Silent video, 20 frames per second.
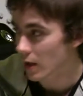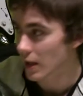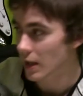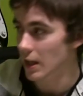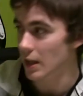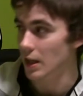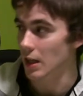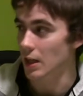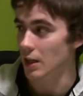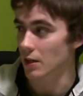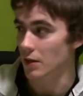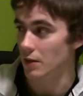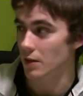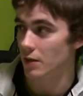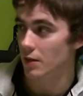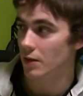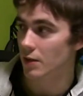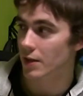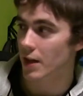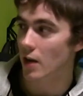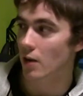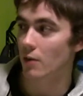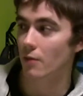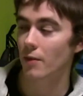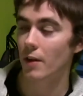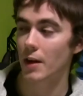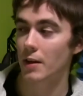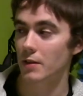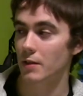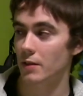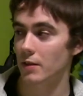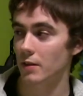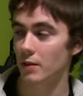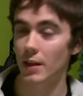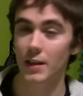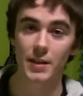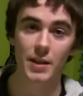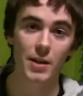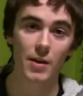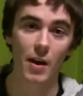is sacrifice,
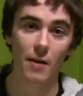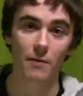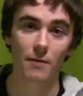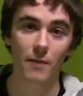let's say you have